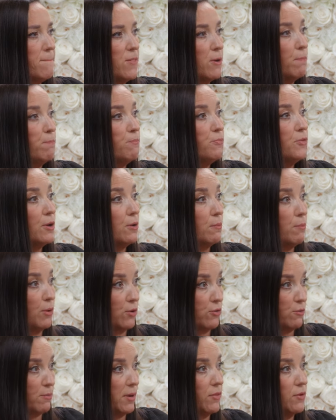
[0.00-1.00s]
The the the
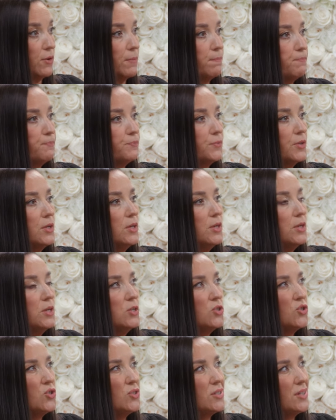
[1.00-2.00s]
birth mother. Okay.
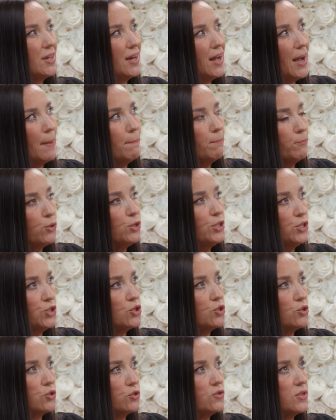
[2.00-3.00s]
She said, "I'm pretty
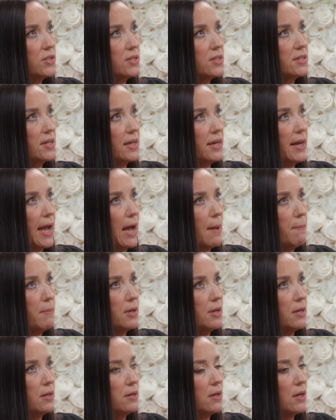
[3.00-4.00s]
sure this is going to
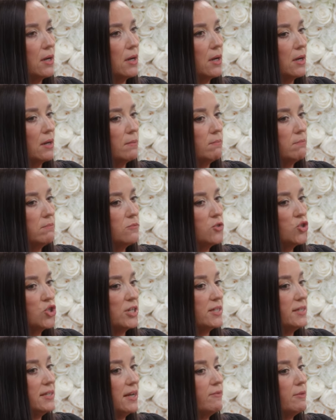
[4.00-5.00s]
happen. Um, she
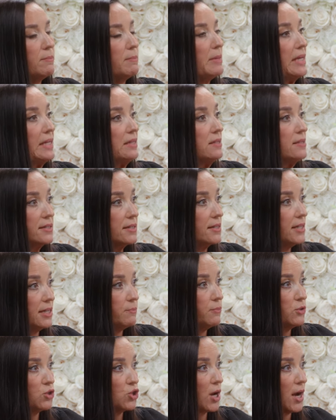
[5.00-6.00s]
doesn't have the means to
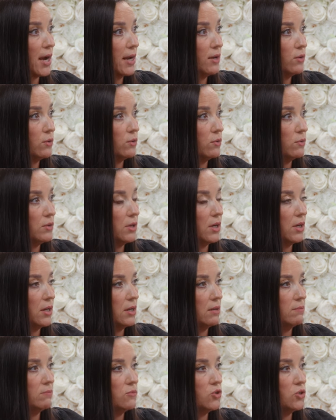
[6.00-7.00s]
keep the child. Mm-hmm.
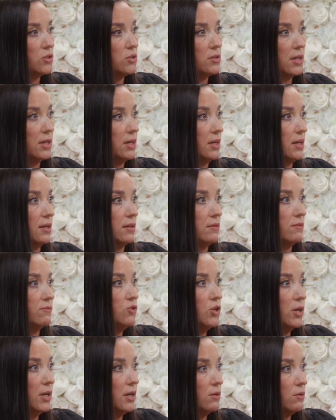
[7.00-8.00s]
Um, she's in and out of
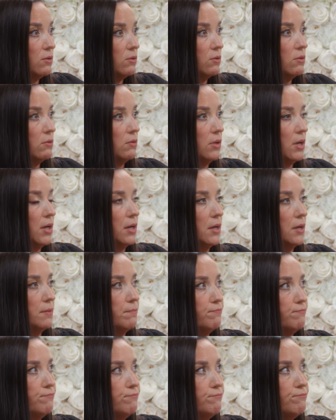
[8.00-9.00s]
jail.
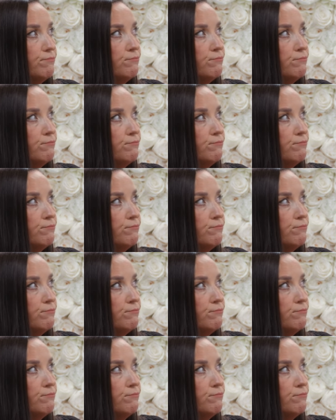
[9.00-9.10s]
Um,